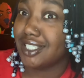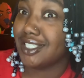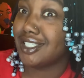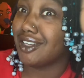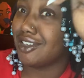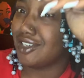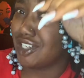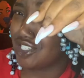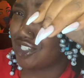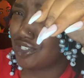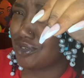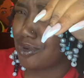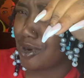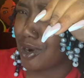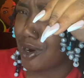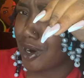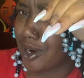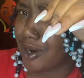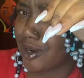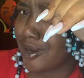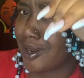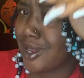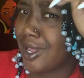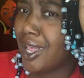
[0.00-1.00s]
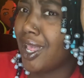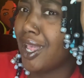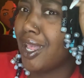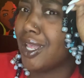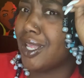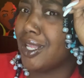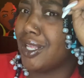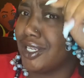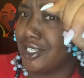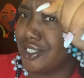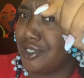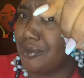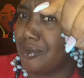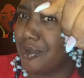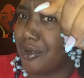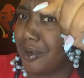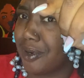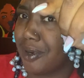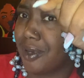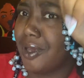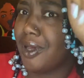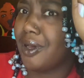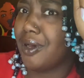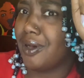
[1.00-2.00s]
So yes, you are. Yes, you are.
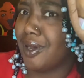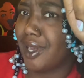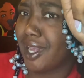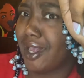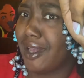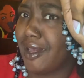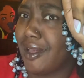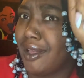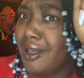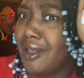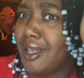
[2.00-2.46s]
Okay.